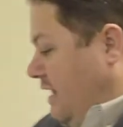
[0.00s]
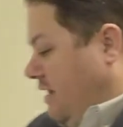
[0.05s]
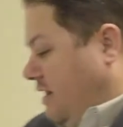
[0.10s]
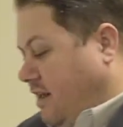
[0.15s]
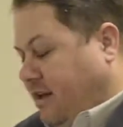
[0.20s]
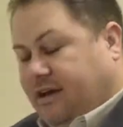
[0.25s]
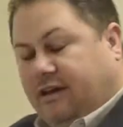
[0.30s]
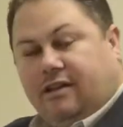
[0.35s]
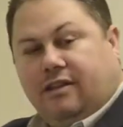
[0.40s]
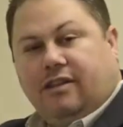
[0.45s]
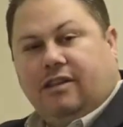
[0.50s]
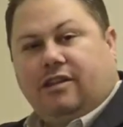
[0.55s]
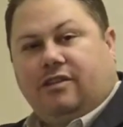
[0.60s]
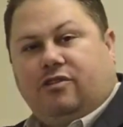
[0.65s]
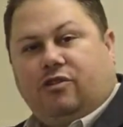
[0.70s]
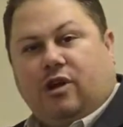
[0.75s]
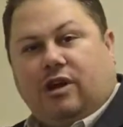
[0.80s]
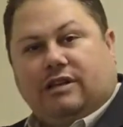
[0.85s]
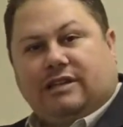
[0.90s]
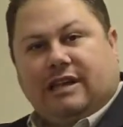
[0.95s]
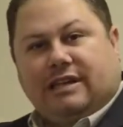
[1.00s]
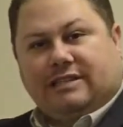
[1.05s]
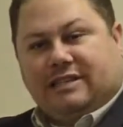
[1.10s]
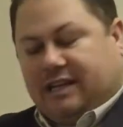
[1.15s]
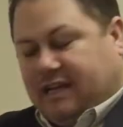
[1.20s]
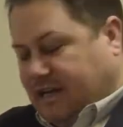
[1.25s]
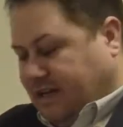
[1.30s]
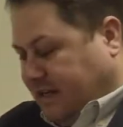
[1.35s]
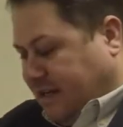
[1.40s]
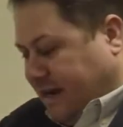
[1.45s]
The, the drug
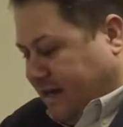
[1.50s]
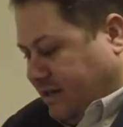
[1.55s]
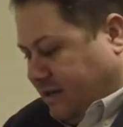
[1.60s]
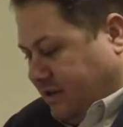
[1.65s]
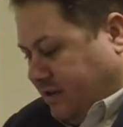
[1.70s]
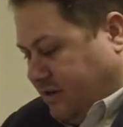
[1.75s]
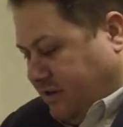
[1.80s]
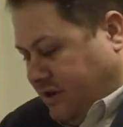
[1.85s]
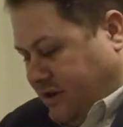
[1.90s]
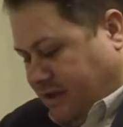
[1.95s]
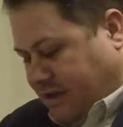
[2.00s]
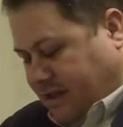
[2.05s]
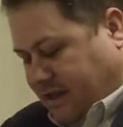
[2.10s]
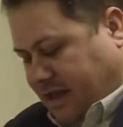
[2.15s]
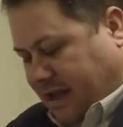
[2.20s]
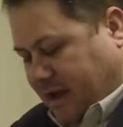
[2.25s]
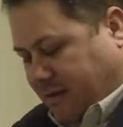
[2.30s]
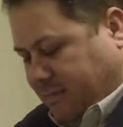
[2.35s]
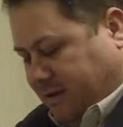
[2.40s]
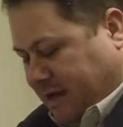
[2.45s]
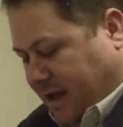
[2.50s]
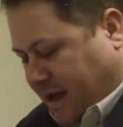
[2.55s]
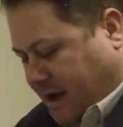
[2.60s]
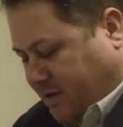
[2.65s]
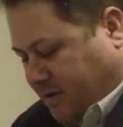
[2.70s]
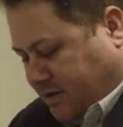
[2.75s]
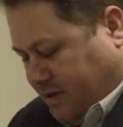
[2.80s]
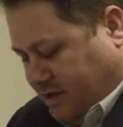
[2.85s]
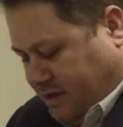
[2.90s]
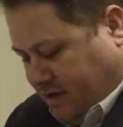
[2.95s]
testing collector, they empty
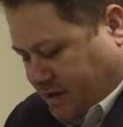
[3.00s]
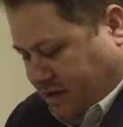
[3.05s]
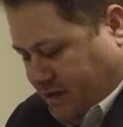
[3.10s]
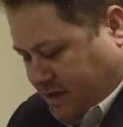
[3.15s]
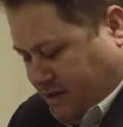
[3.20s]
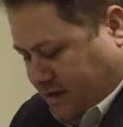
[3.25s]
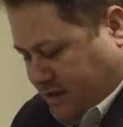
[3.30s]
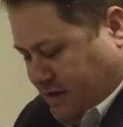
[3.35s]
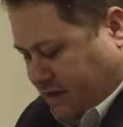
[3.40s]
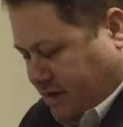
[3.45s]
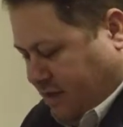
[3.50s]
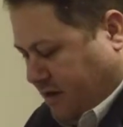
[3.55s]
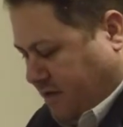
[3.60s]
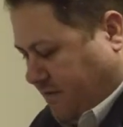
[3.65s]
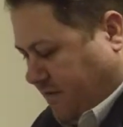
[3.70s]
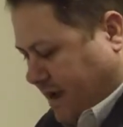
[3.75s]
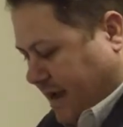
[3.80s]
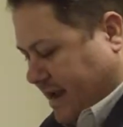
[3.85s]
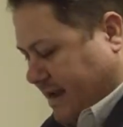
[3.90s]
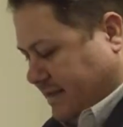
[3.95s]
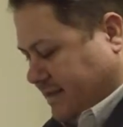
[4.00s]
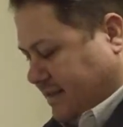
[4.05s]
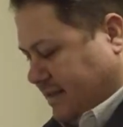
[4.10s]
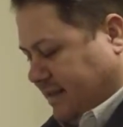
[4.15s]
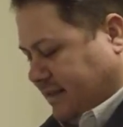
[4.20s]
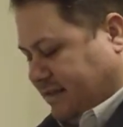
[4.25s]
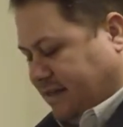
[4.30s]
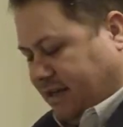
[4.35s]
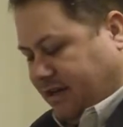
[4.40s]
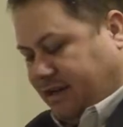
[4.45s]
out the device and
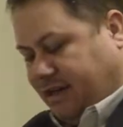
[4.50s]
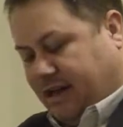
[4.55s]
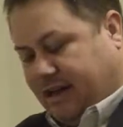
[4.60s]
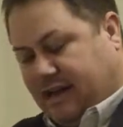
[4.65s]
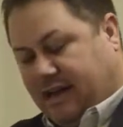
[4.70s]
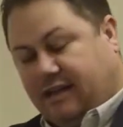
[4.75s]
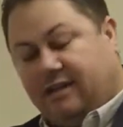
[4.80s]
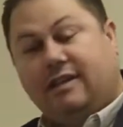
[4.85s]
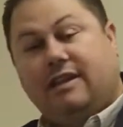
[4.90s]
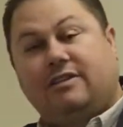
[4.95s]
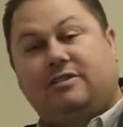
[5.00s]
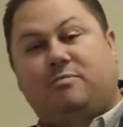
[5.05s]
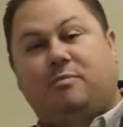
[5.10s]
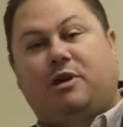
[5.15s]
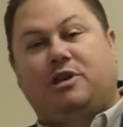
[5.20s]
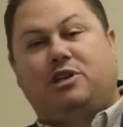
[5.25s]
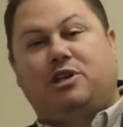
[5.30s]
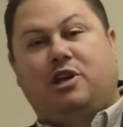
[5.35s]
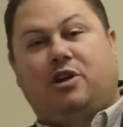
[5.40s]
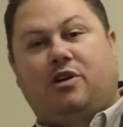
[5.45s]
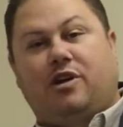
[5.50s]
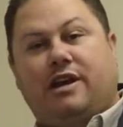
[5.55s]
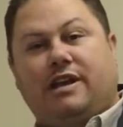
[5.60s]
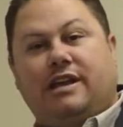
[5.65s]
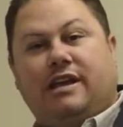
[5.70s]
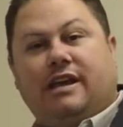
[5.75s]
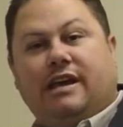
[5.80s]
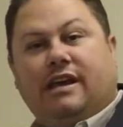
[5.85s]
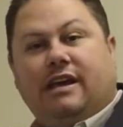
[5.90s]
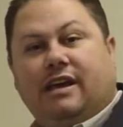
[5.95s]
they tell you, I need this much
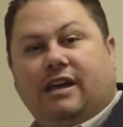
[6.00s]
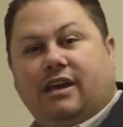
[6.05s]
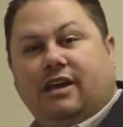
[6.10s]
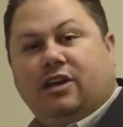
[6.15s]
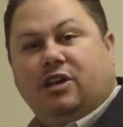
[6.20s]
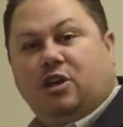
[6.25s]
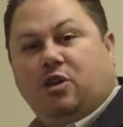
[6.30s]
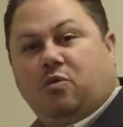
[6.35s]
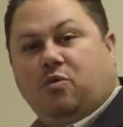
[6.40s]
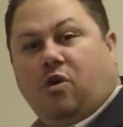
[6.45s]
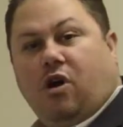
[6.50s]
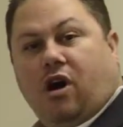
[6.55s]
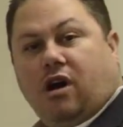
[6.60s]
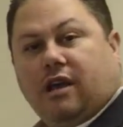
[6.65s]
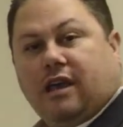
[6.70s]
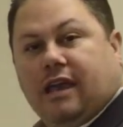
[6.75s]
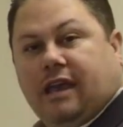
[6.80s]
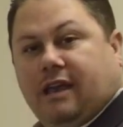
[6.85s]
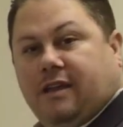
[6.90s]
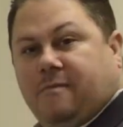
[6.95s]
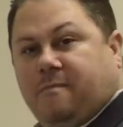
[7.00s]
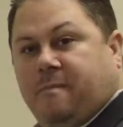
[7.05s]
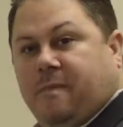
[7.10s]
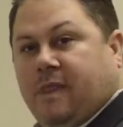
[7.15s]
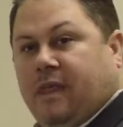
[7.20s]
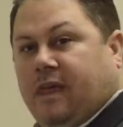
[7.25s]
urine. You walk in.